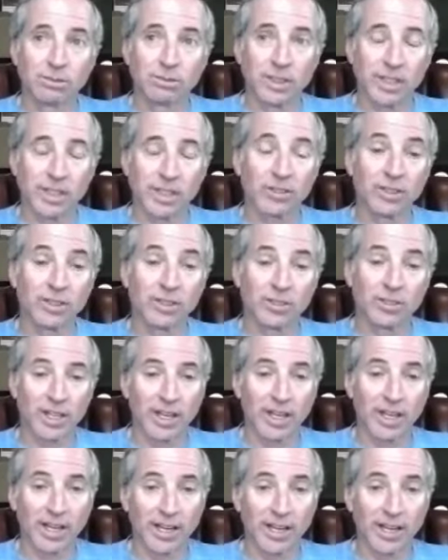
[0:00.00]
guess I'd
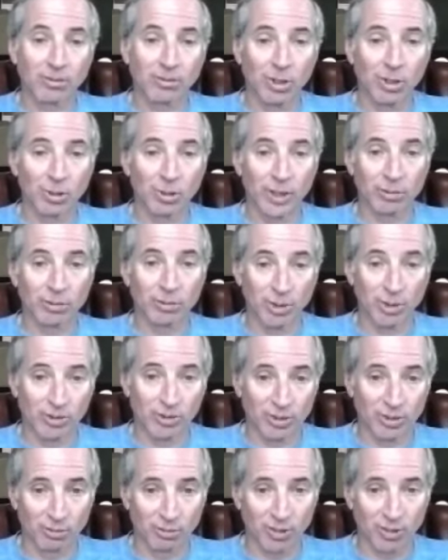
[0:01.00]
say I have no great
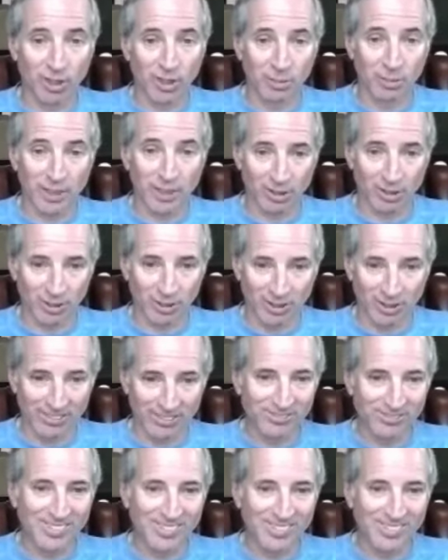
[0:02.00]
wisdom on parenting.